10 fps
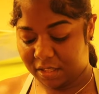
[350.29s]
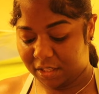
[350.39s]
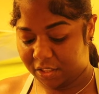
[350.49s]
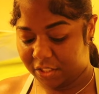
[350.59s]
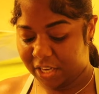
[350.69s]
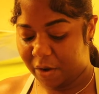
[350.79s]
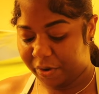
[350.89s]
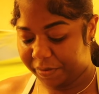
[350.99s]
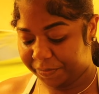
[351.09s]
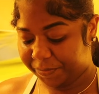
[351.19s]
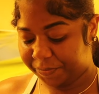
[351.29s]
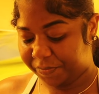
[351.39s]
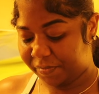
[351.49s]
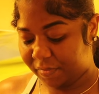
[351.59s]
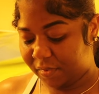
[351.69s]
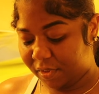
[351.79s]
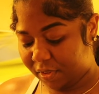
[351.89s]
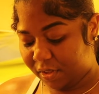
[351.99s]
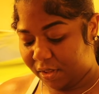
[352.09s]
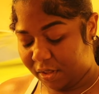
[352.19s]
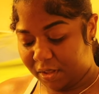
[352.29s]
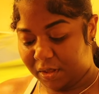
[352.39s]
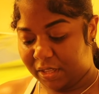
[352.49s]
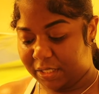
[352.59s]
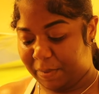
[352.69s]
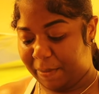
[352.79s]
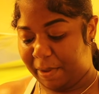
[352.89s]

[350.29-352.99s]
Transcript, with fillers: The shower. Cause baby,